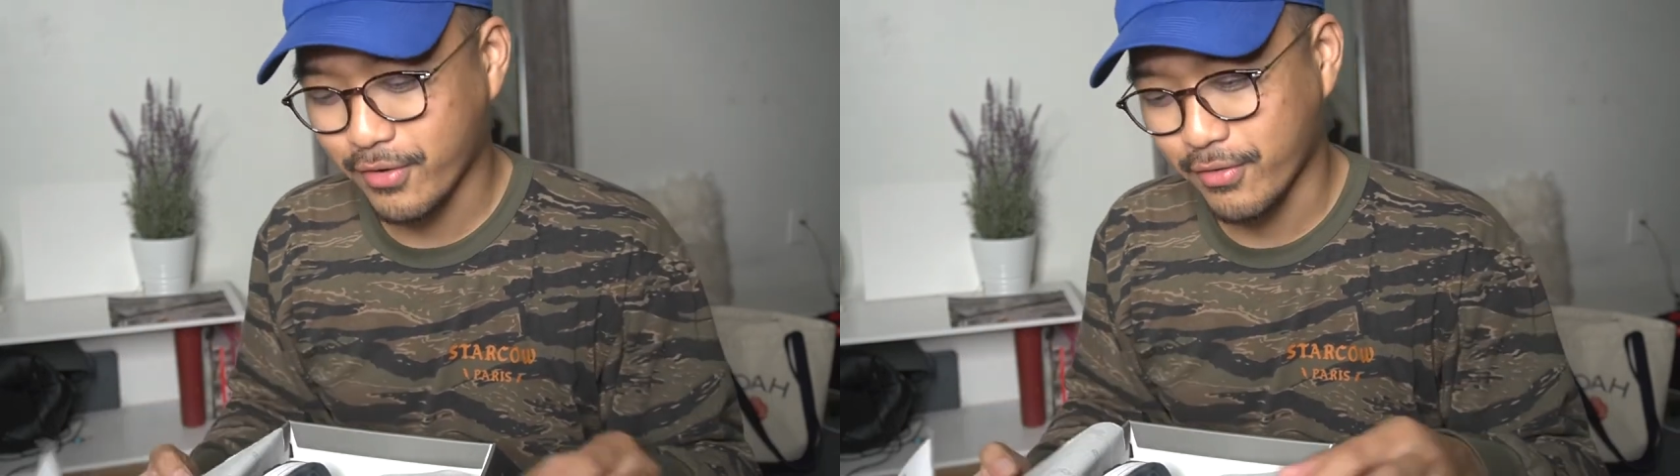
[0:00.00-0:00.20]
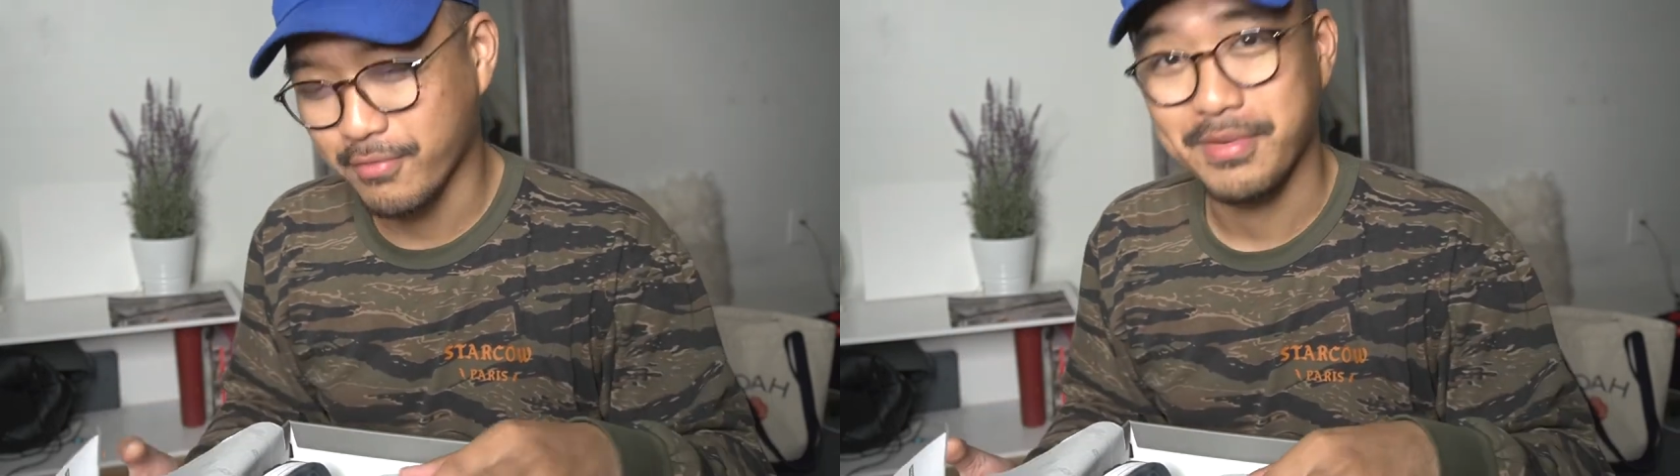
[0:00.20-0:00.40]

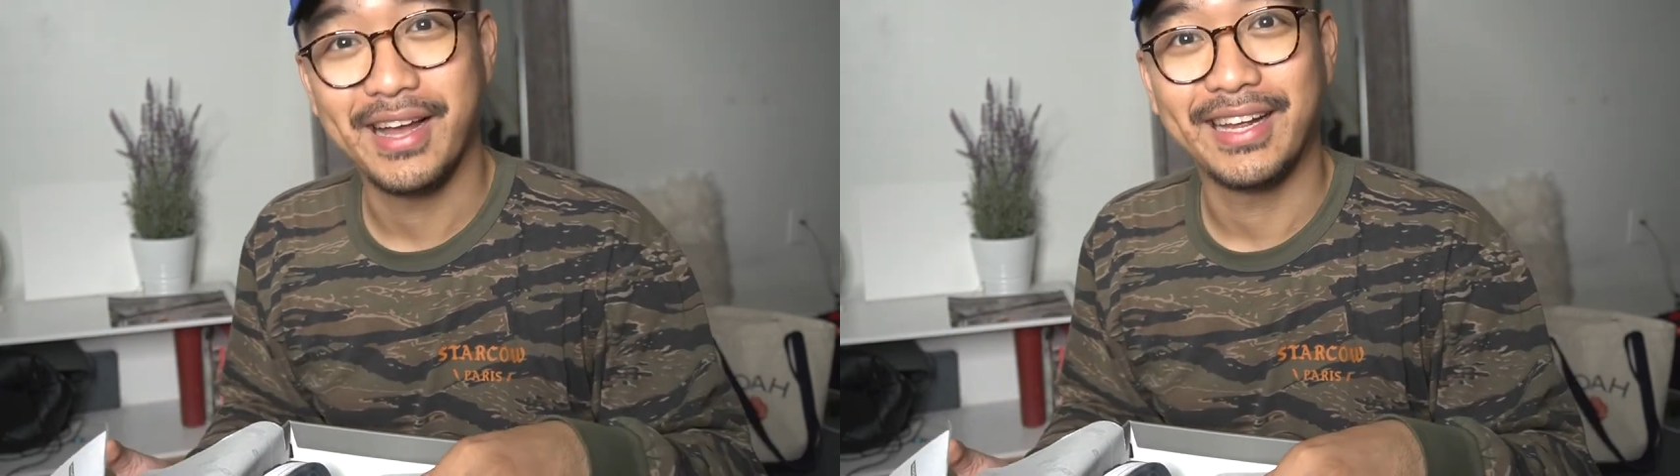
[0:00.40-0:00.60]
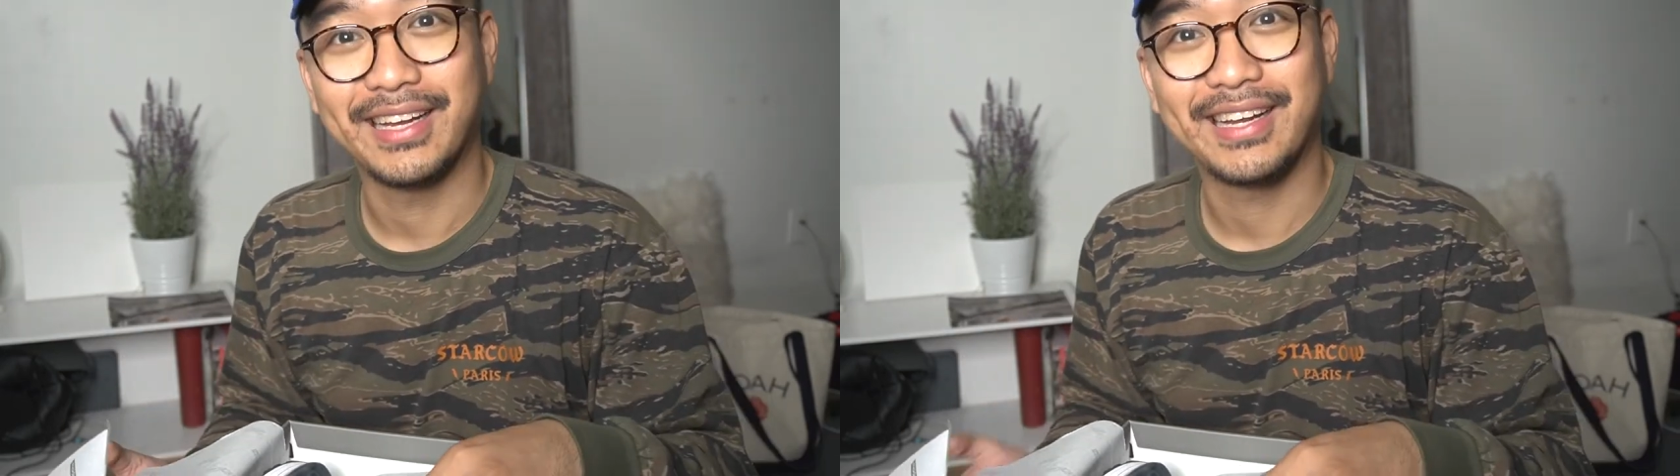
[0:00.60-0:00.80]
Oh
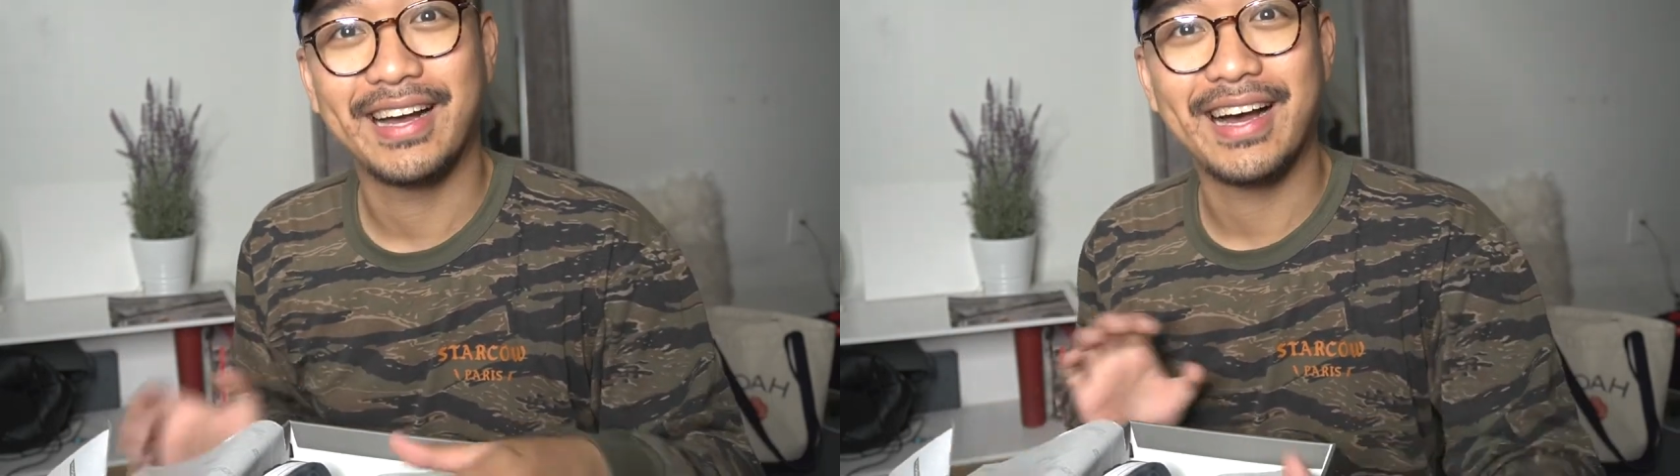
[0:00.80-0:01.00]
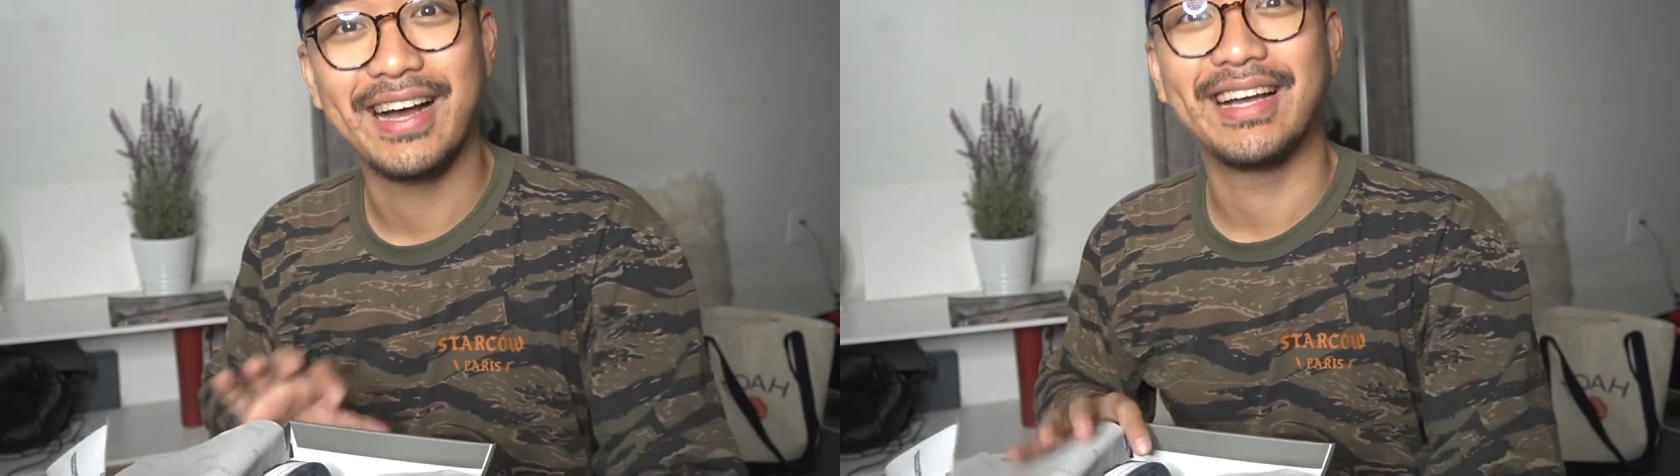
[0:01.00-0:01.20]
my
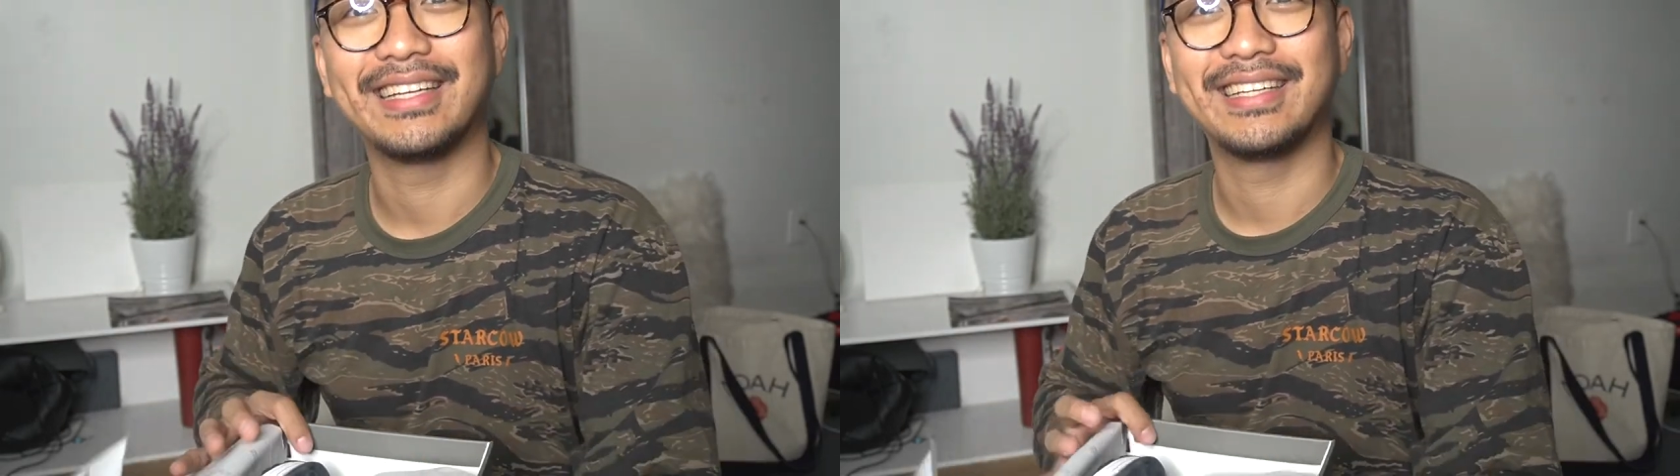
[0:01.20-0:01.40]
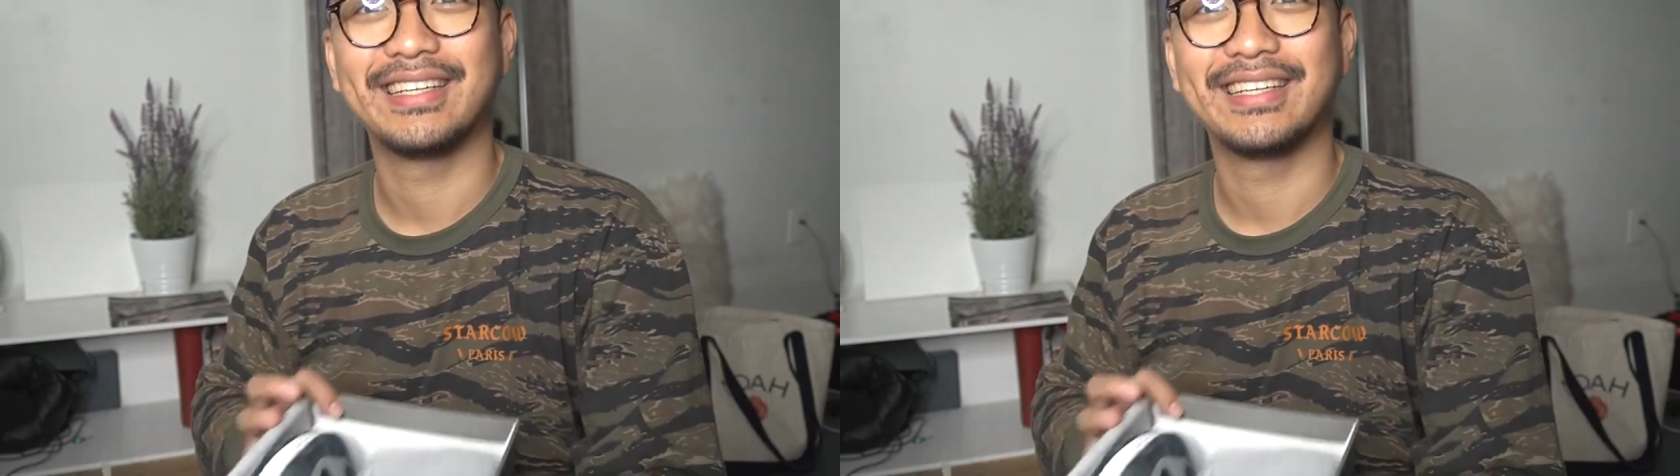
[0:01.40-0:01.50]
God.